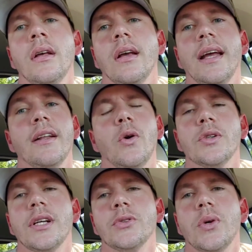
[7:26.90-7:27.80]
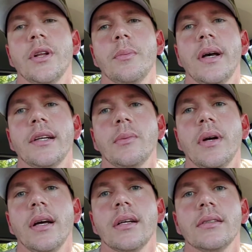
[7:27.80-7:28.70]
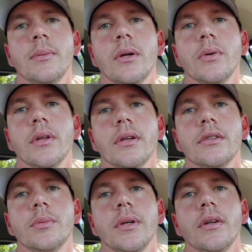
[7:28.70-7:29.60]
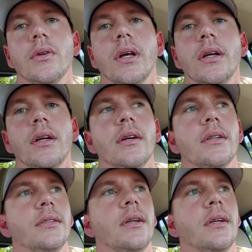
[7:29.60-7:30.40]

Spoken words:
And of course, I was running it back to back because I'm not really going to spend all night here, and